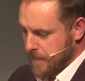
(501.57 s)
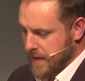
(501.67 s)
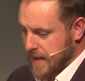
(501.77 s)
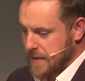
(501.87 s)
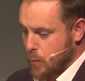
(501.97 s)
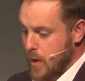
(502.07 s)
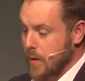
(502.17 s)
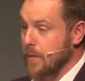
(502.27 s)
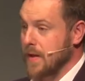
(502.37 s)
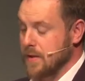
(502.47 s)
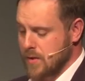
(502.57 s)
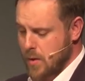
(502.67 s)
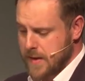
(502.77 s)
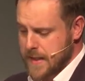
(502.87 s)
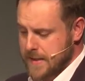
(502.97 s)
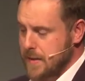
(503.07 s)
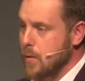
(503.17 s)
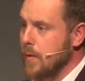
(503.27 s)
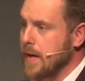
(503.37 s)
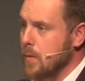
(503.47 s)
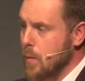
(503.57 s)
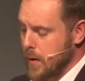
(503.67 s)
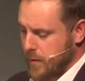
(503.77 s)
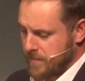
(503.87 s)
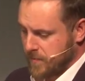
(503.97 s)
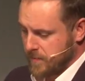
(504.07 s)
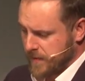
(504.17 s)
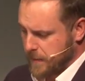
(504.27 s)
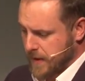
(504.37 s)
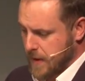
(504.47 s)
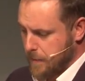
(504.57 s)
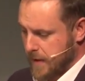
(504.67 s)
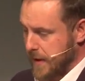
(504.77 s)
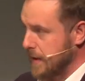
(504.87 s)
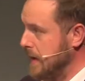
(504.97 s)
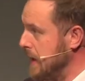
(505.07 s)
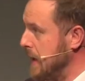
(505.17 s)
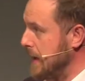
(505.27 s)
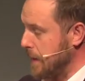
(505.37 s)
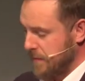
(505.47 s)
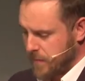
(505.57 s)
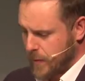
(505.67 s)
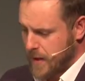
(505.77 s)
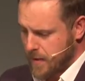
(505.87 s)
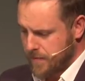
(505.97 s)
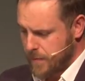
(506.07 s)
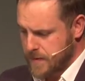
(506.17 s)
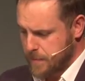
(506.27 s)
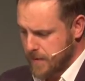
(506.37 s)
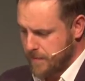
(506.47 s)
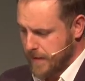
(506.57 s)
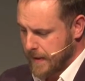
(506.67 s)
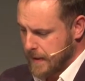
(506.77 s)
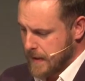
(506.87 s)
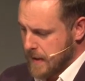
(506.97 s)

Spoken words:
They can work with a consolidator, or they can work with a fulfillment company. Now, before we go through these briefly,